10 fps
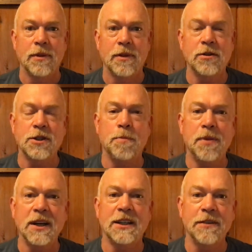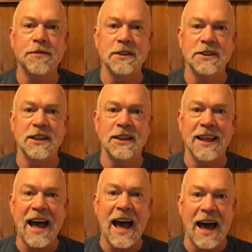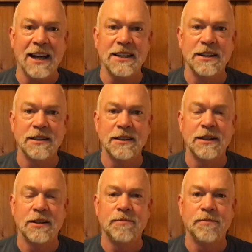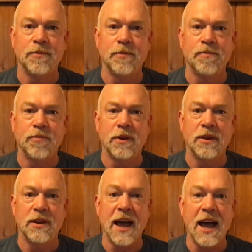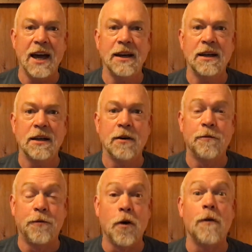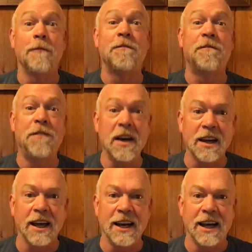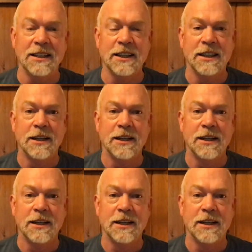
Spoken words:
There's a big difference in that than fulfilling it.